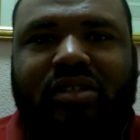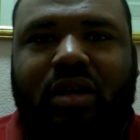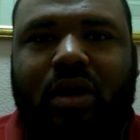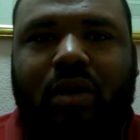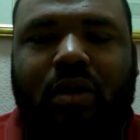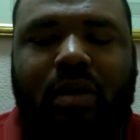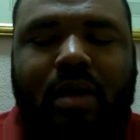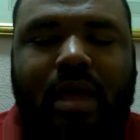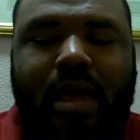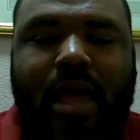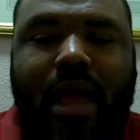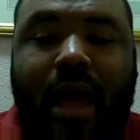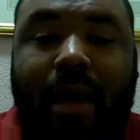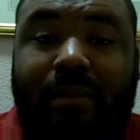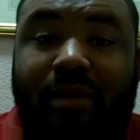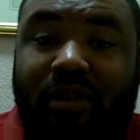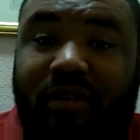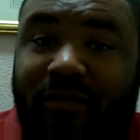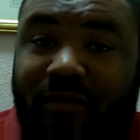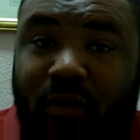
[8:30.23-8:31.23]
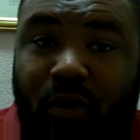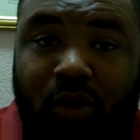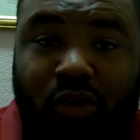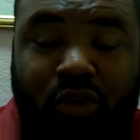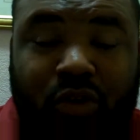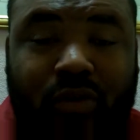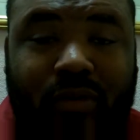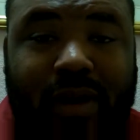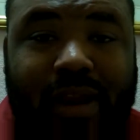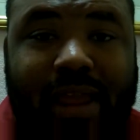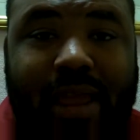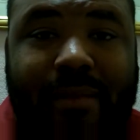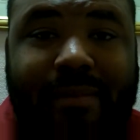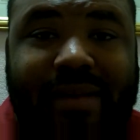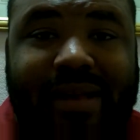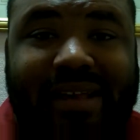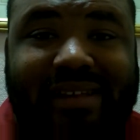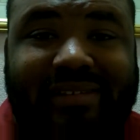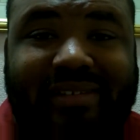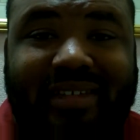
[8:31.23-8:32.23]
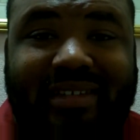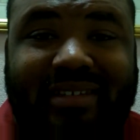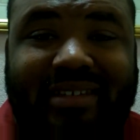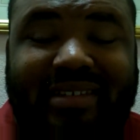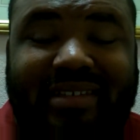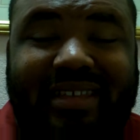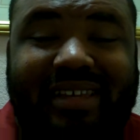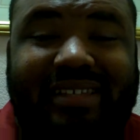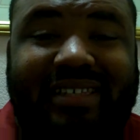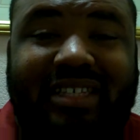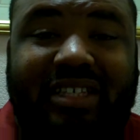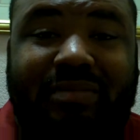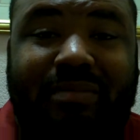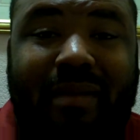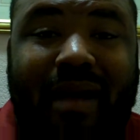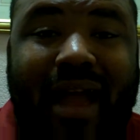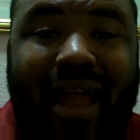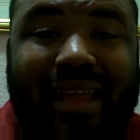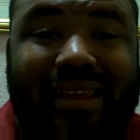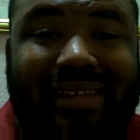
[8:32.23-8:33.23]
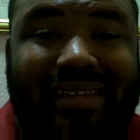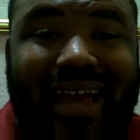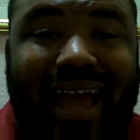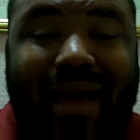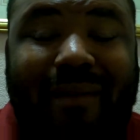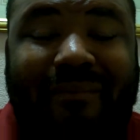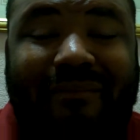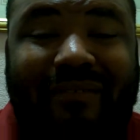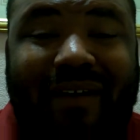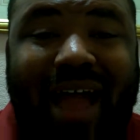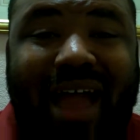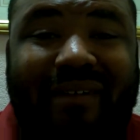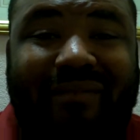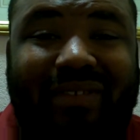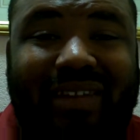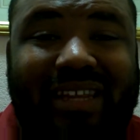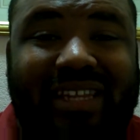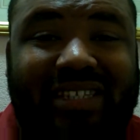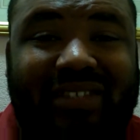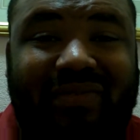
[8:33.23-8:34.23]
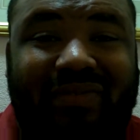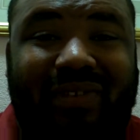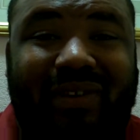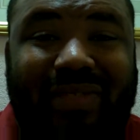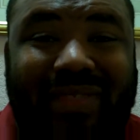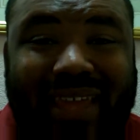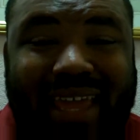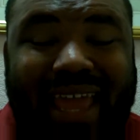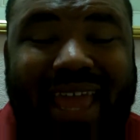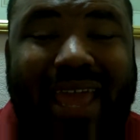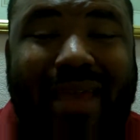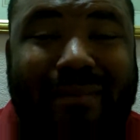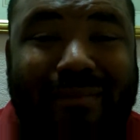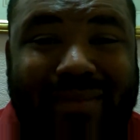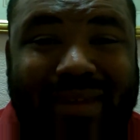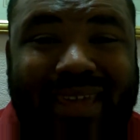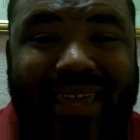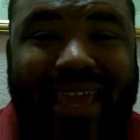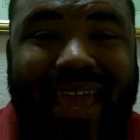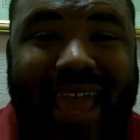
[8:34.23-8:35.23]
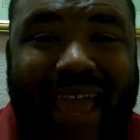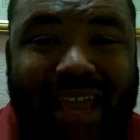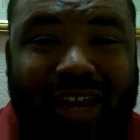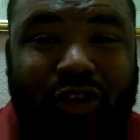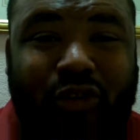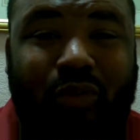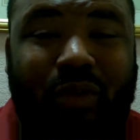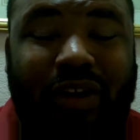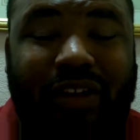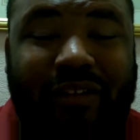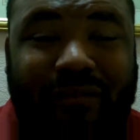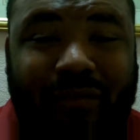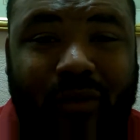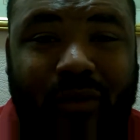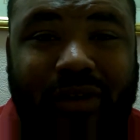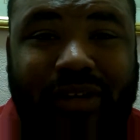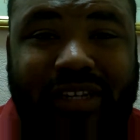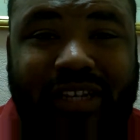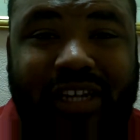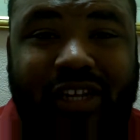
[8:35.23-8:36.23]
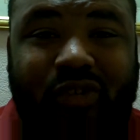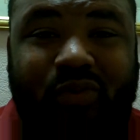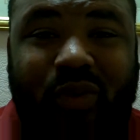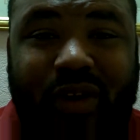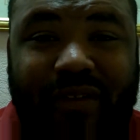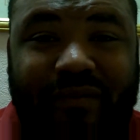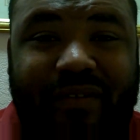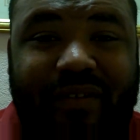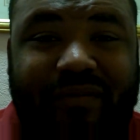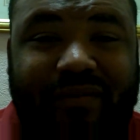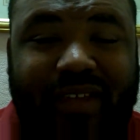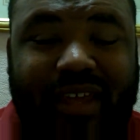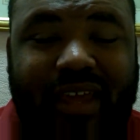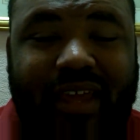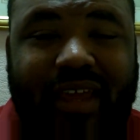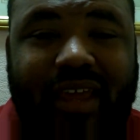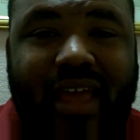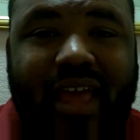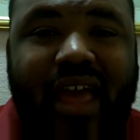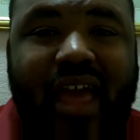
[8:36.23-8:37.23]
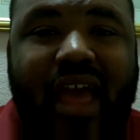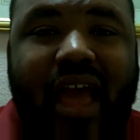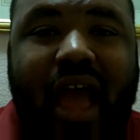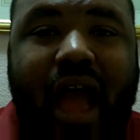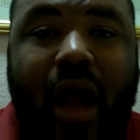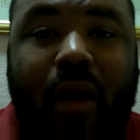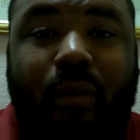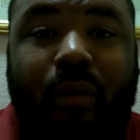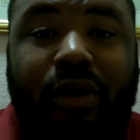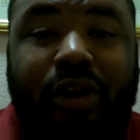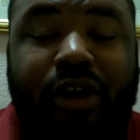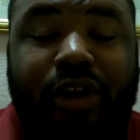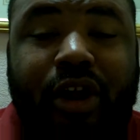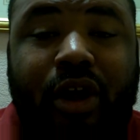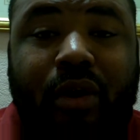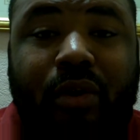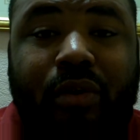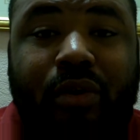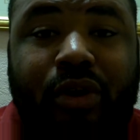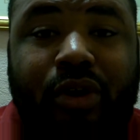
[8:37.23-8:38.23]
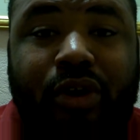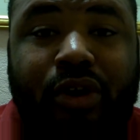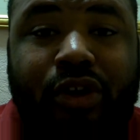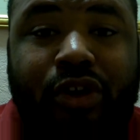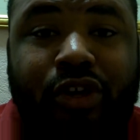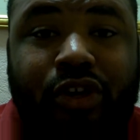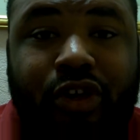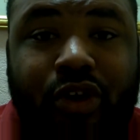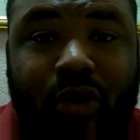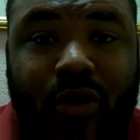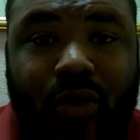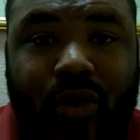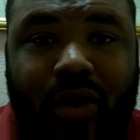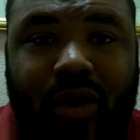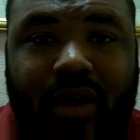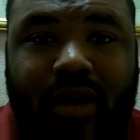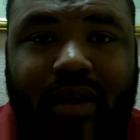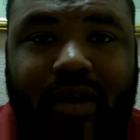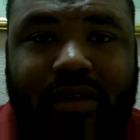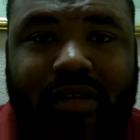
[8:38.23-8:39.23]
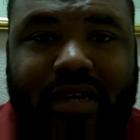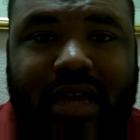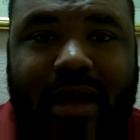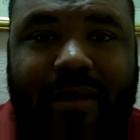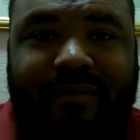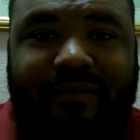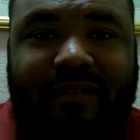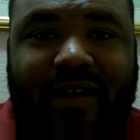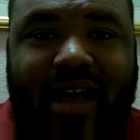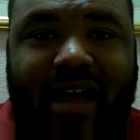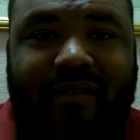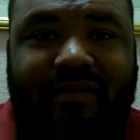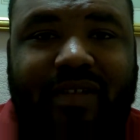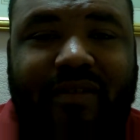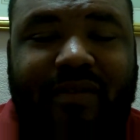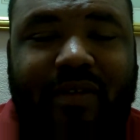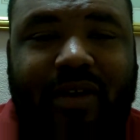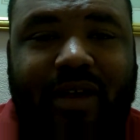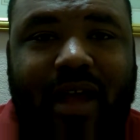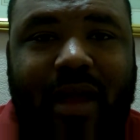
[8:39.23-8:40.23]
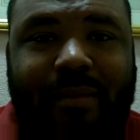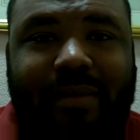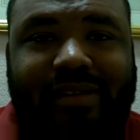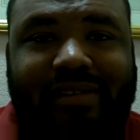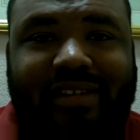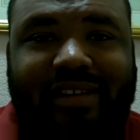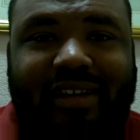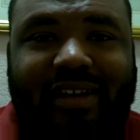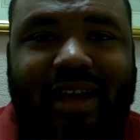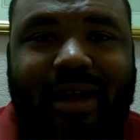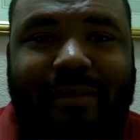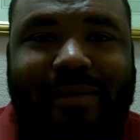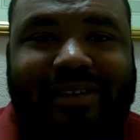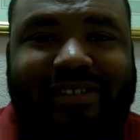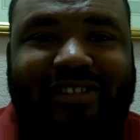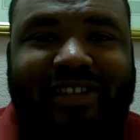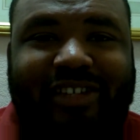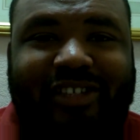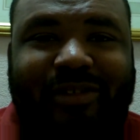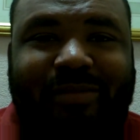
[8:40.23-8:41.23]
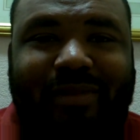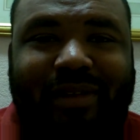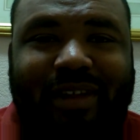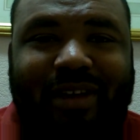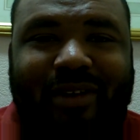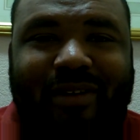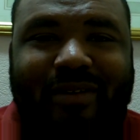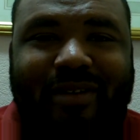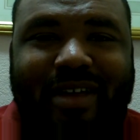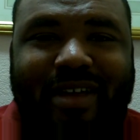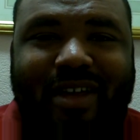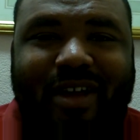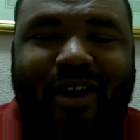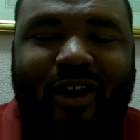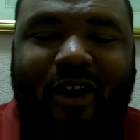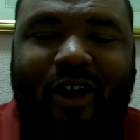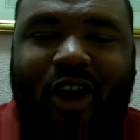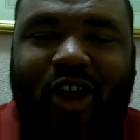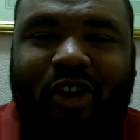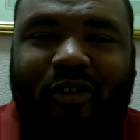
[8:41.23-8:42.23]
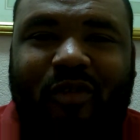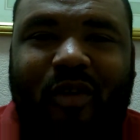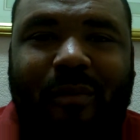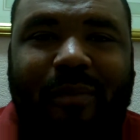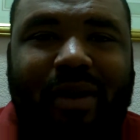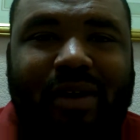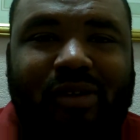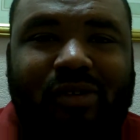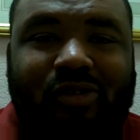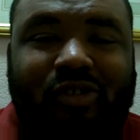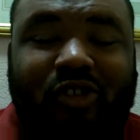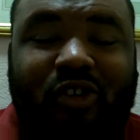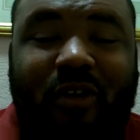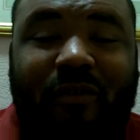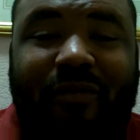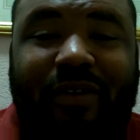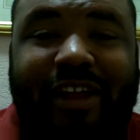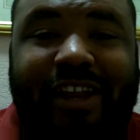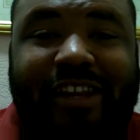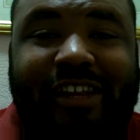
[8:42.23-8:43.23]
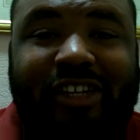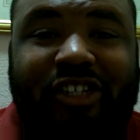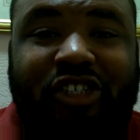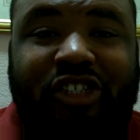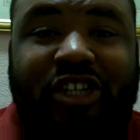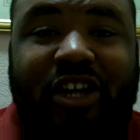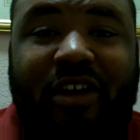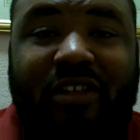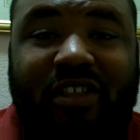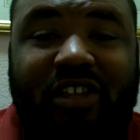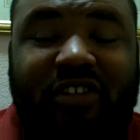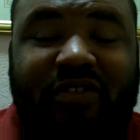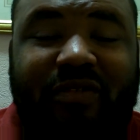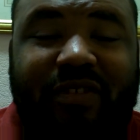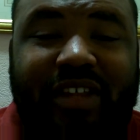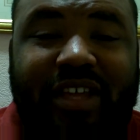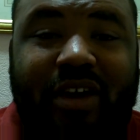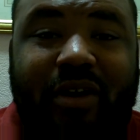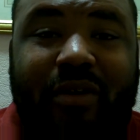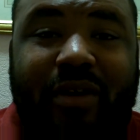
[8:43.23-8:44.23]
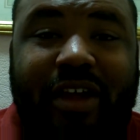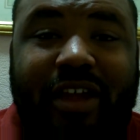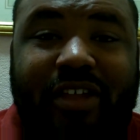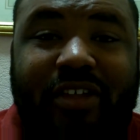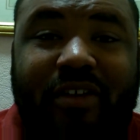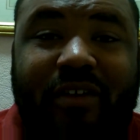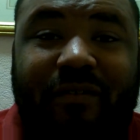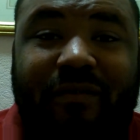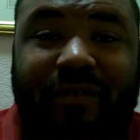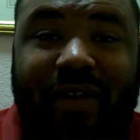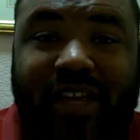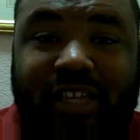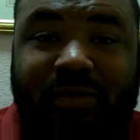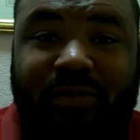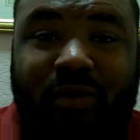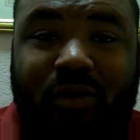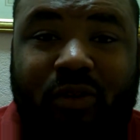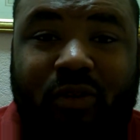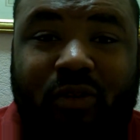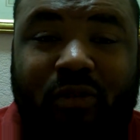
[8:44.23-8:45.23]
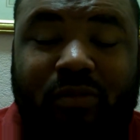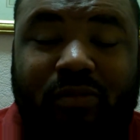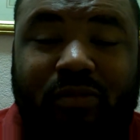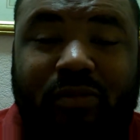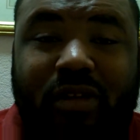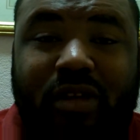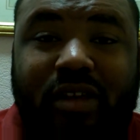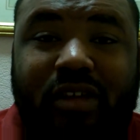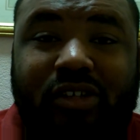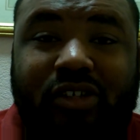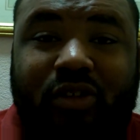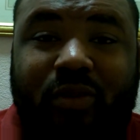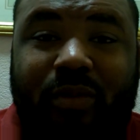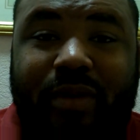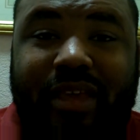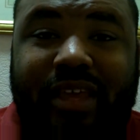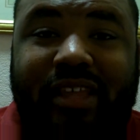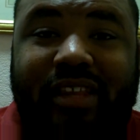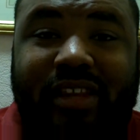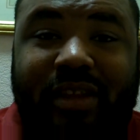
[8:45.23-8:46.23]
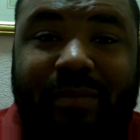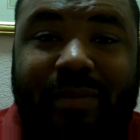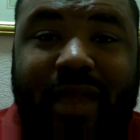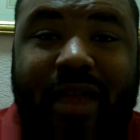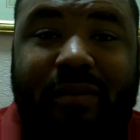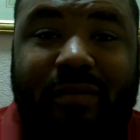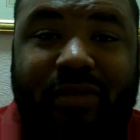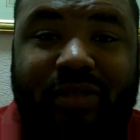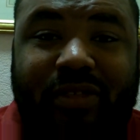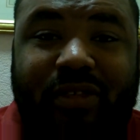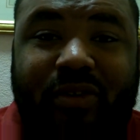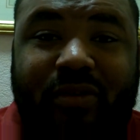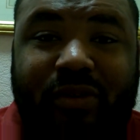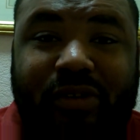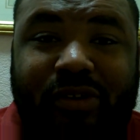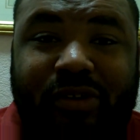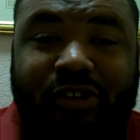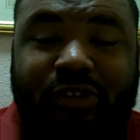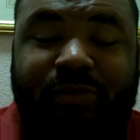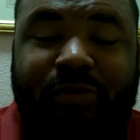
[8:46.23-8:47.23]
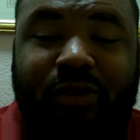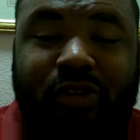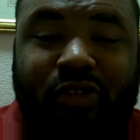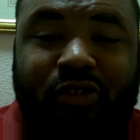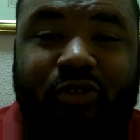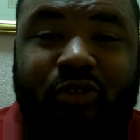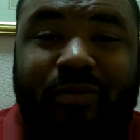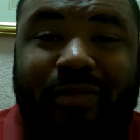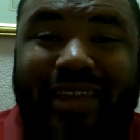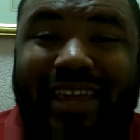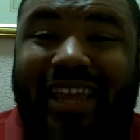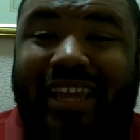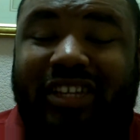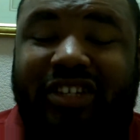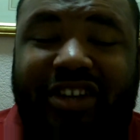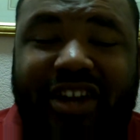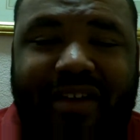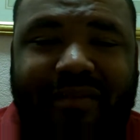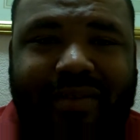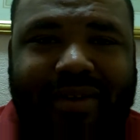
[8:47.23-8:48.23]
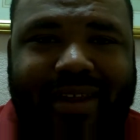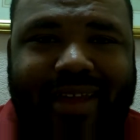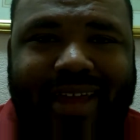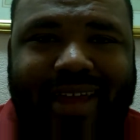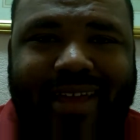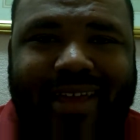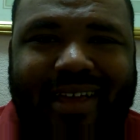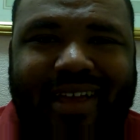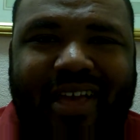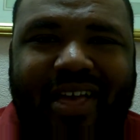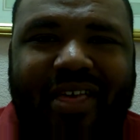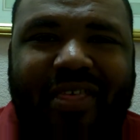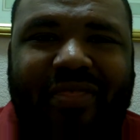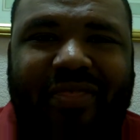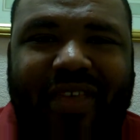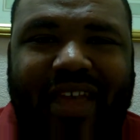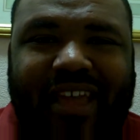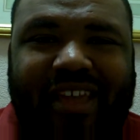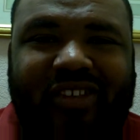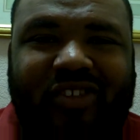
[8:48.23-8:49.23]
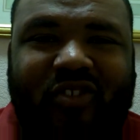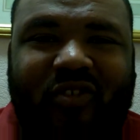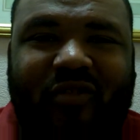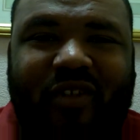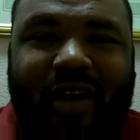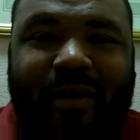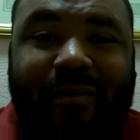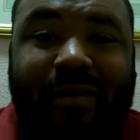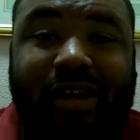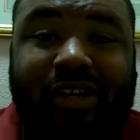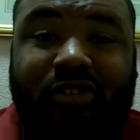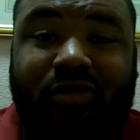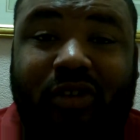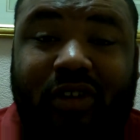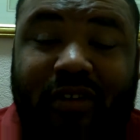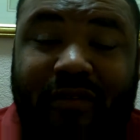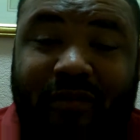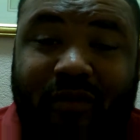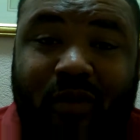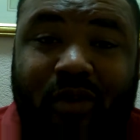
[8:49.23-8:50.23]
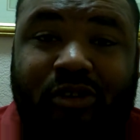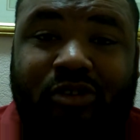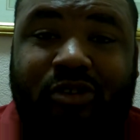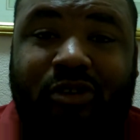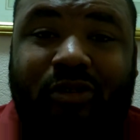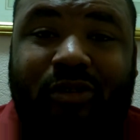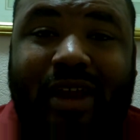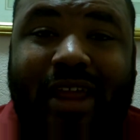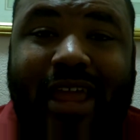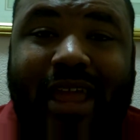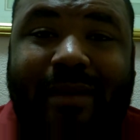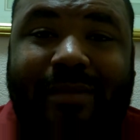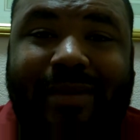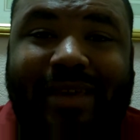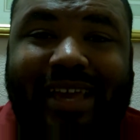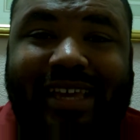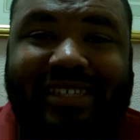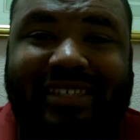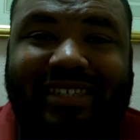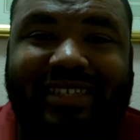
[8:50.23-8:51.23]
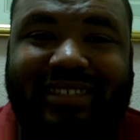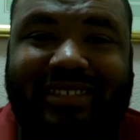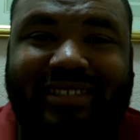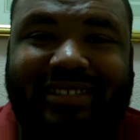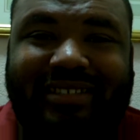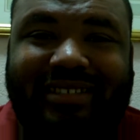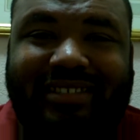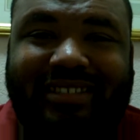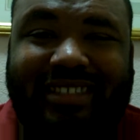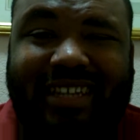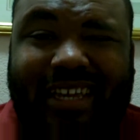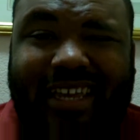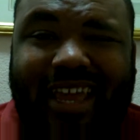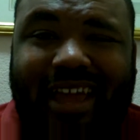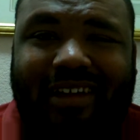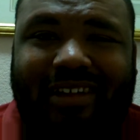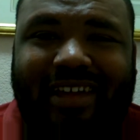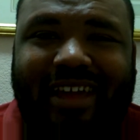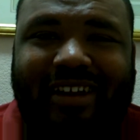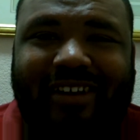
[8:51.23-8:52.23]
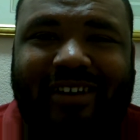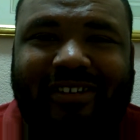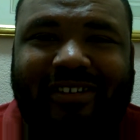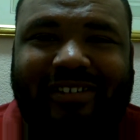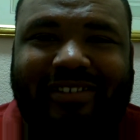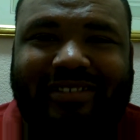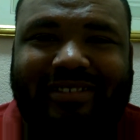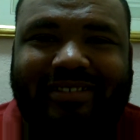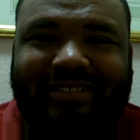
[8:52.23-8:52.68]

So I'm looking forward to a great NBA season. This is my top five list for the NBA 2014-2015. I want to know your top five. Leave your comments in the comment section below. All your rebuttals. Don't forget to share this video in your Facebook group so we can debate with you and your sports group each and every day. Thank you so very much. Looking forward to a great NBA season. Check you out later.